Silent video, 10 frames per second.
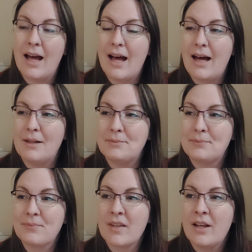
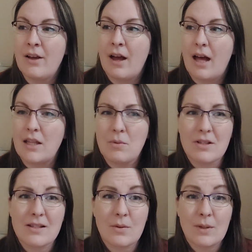And the
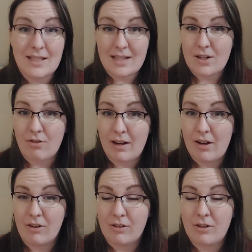ones that we did agree
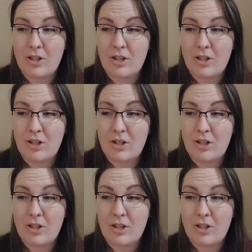on,